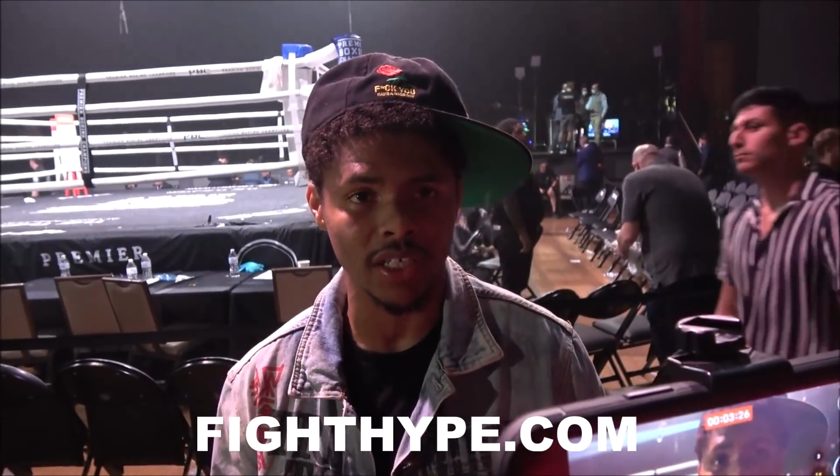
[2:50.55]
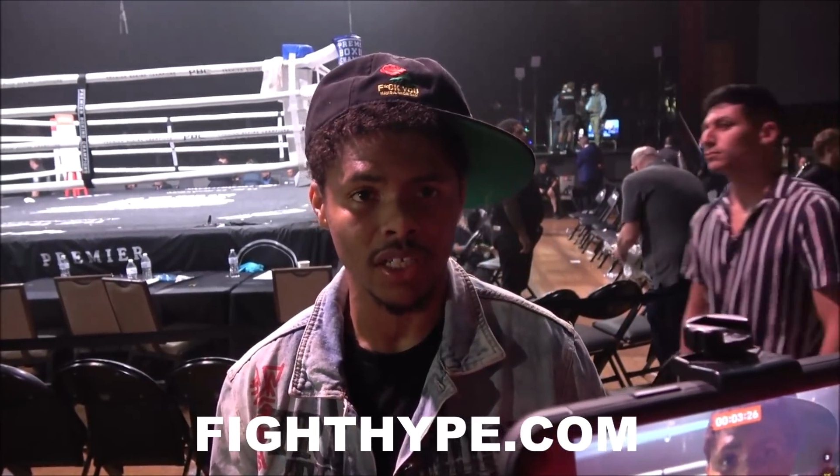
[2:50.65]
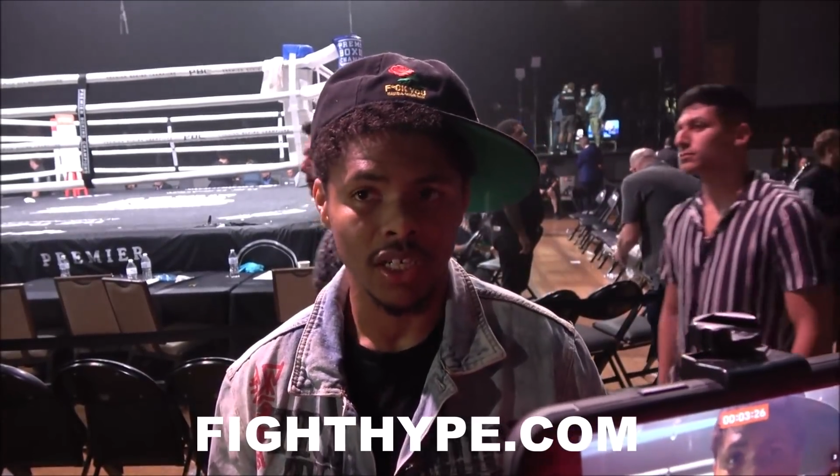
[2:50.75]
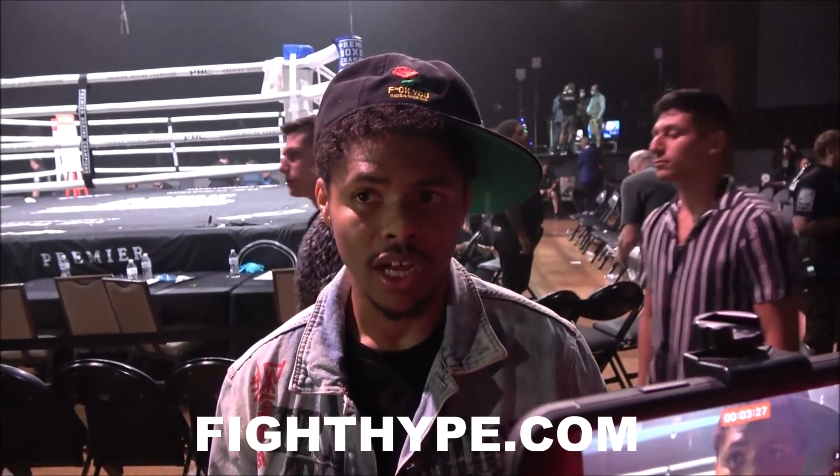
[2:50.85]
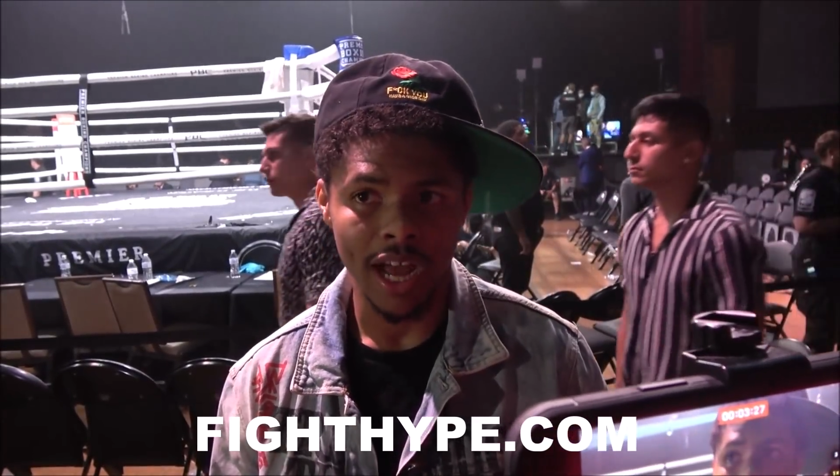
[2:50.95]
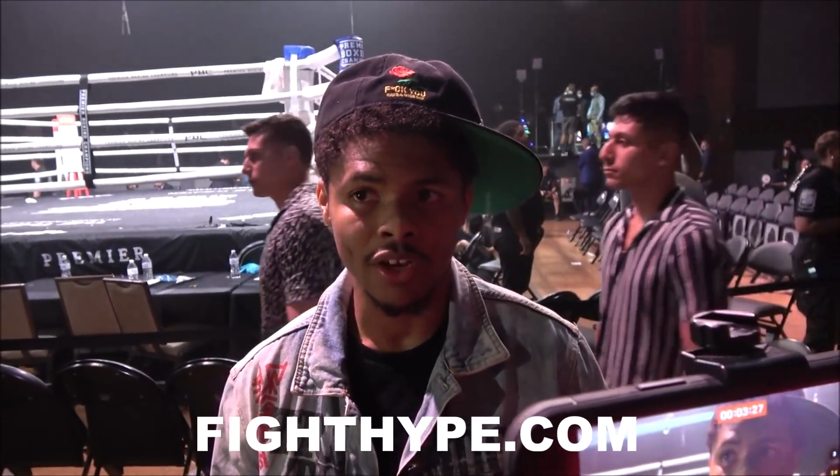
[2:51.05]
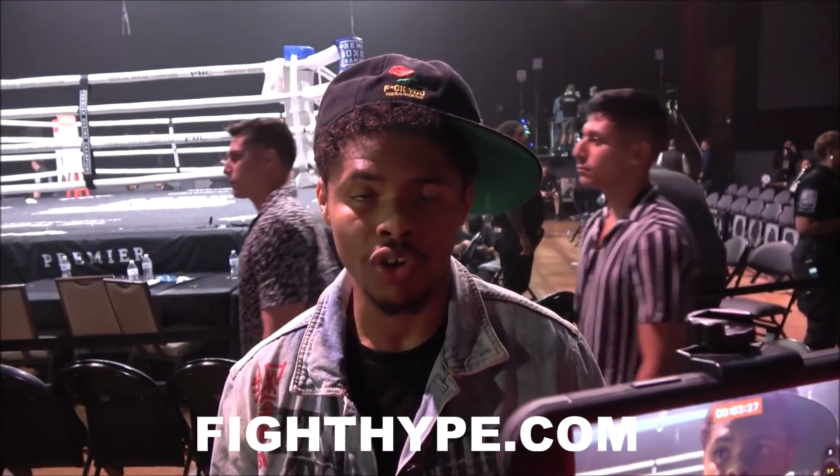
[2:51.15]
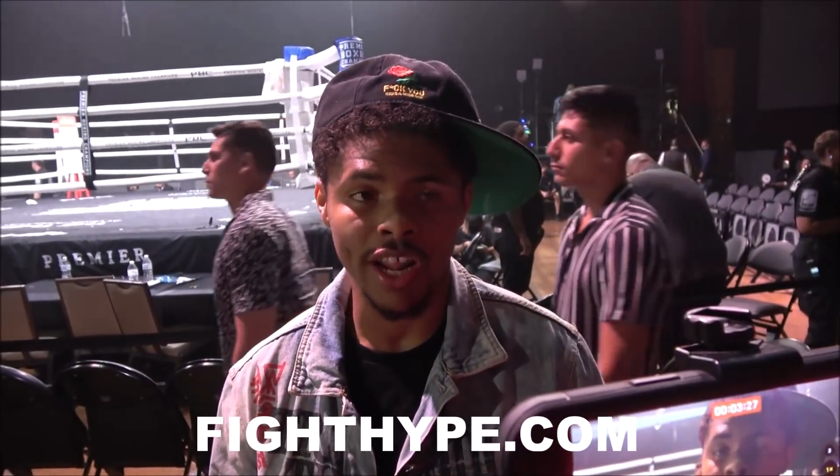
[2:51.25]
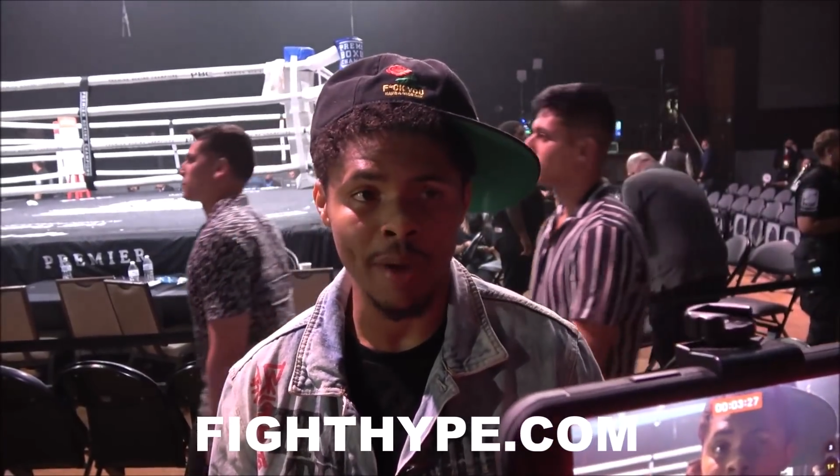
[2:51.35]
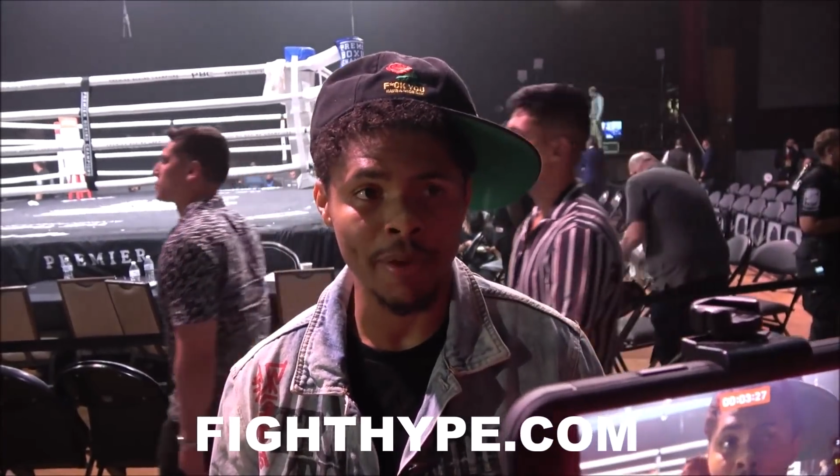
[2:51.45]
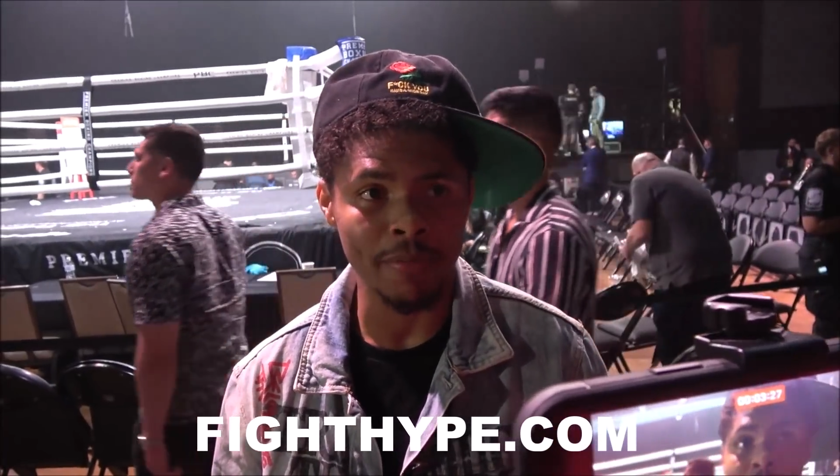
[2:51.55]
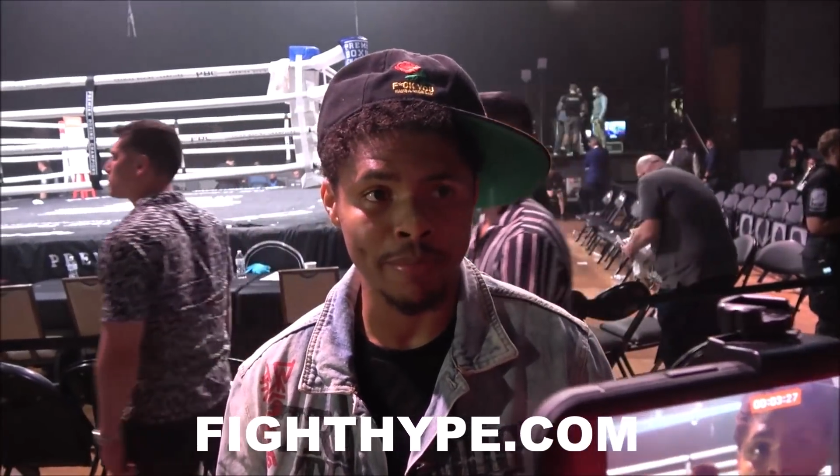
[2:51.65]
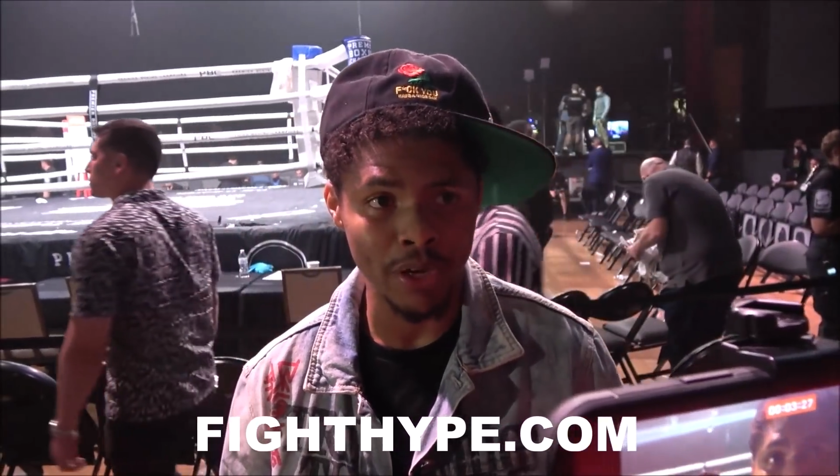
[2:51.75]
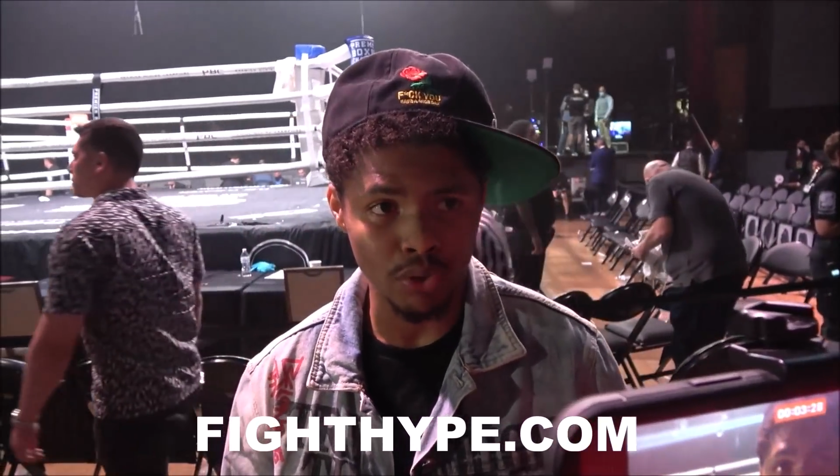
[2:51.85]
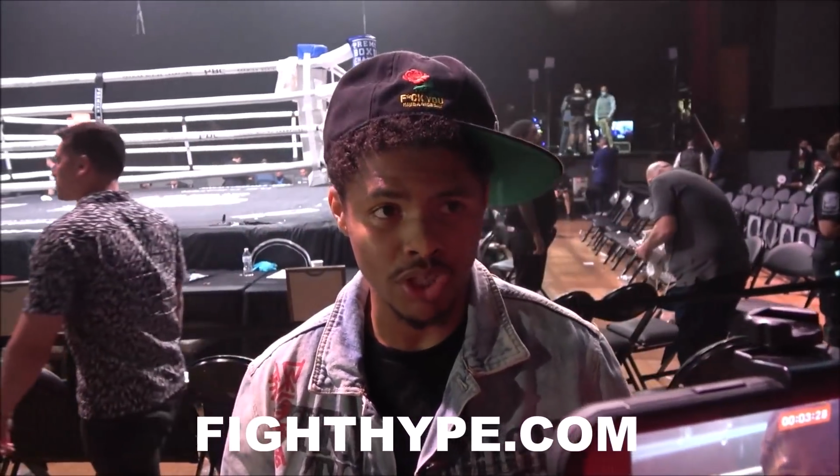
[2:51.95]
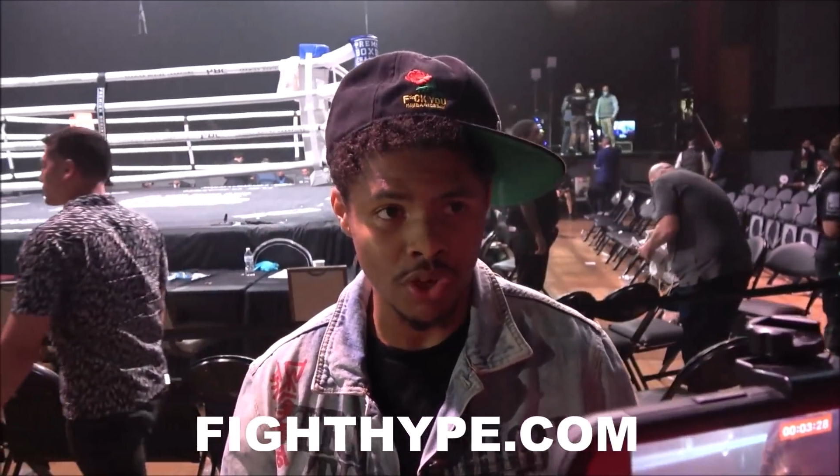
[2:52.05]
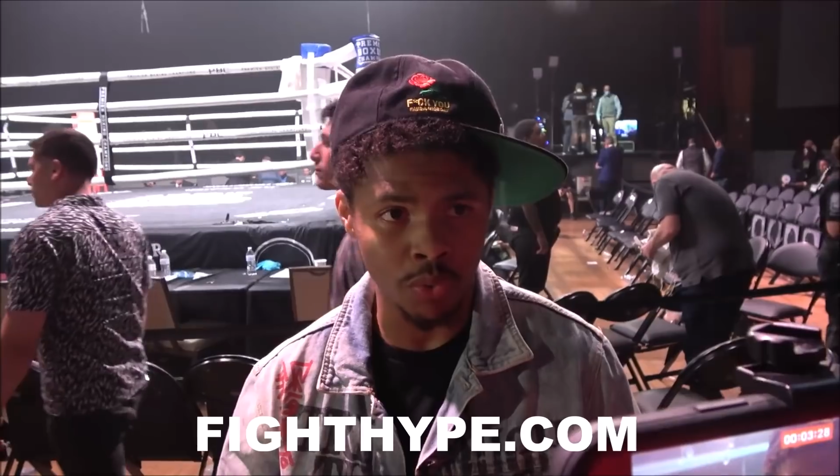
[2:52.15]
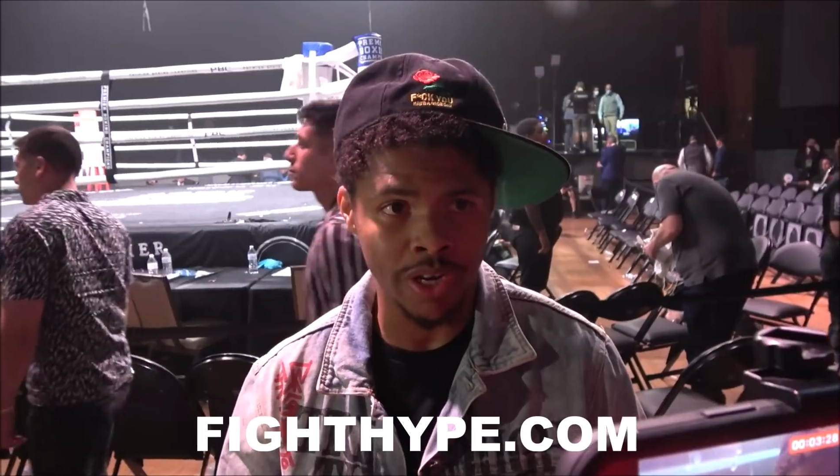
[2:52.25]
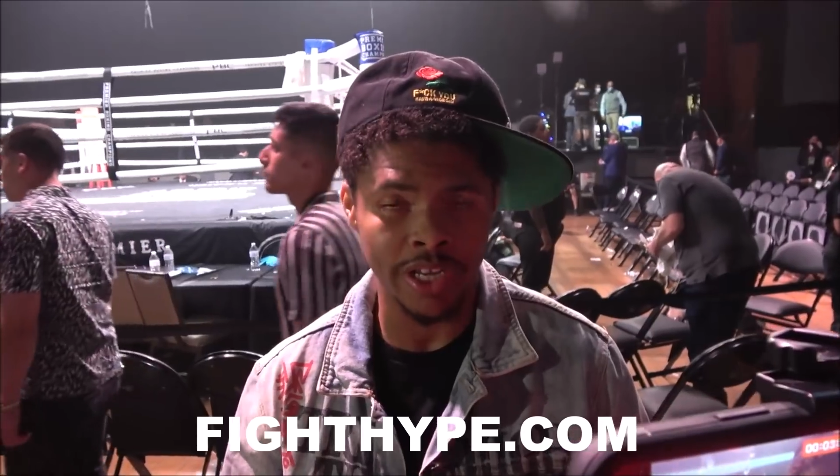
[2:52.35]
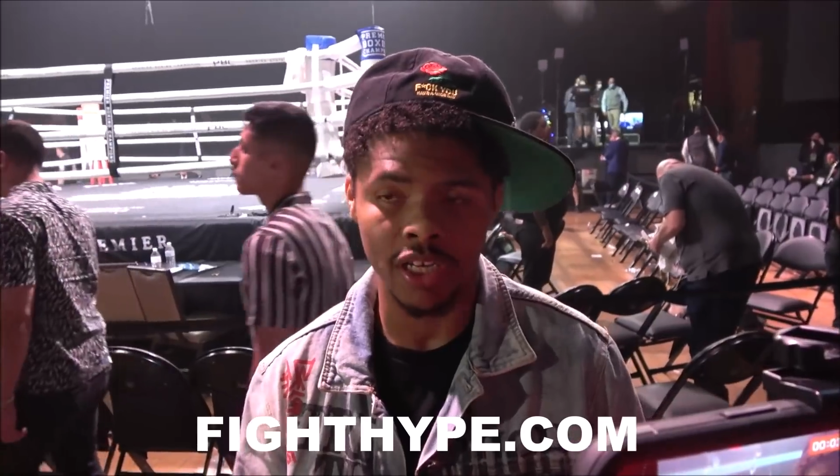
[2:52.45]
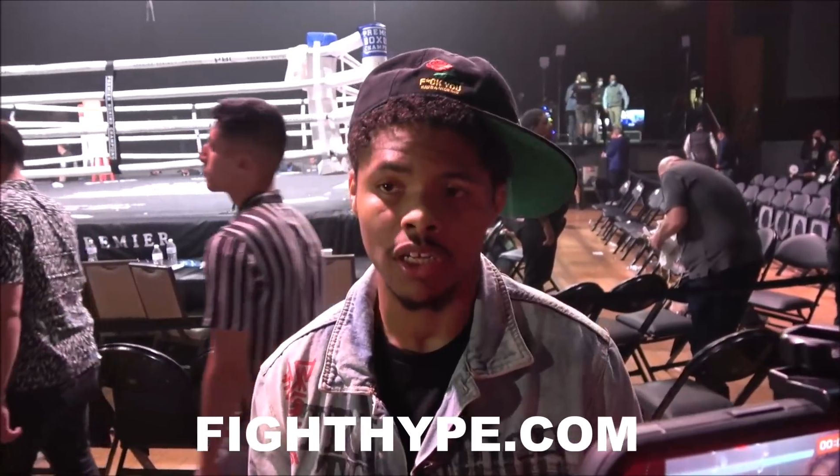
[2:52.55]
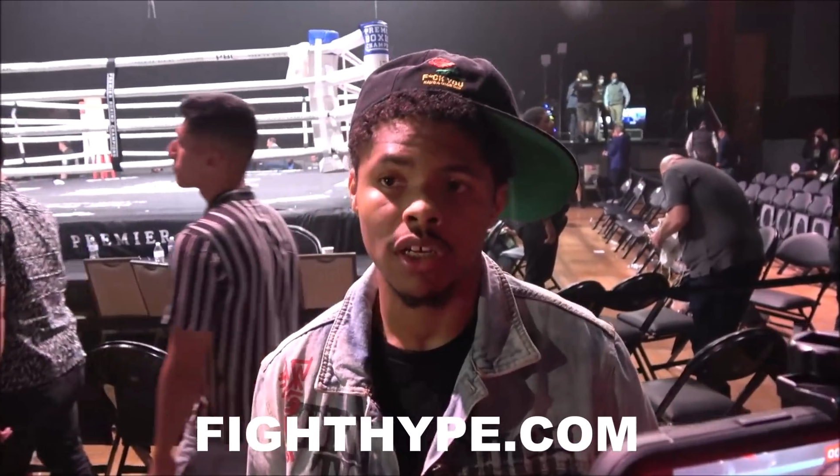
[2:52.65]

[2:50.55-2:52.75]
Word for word: I know that I've been built to win.